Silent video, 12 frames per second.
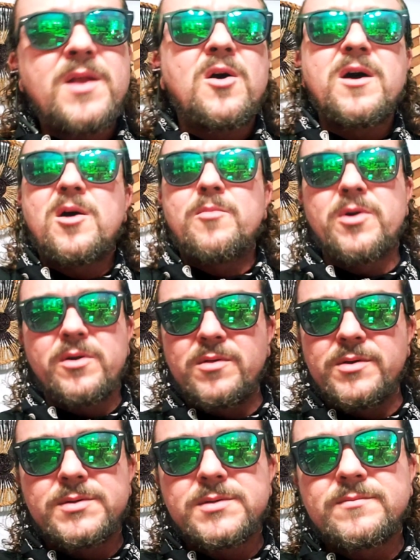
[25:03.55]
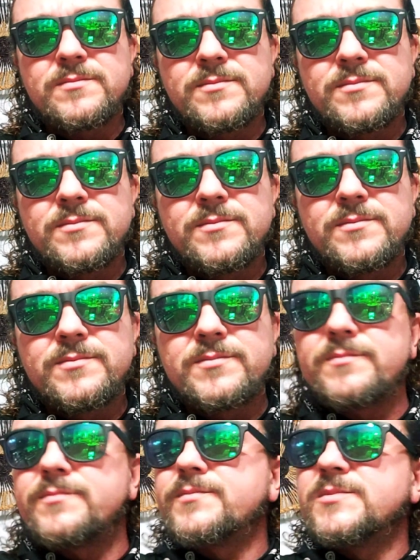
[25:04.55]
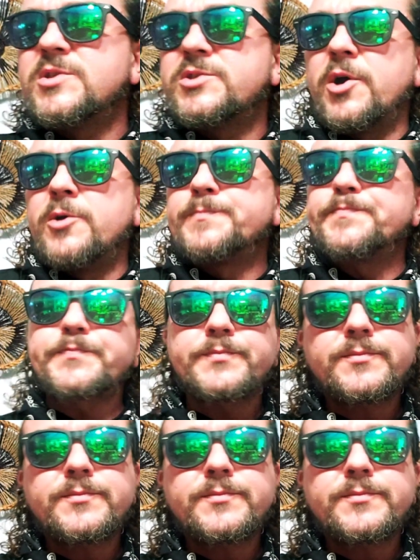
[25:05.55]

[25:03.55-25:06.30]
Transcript: all hell broke loose. So,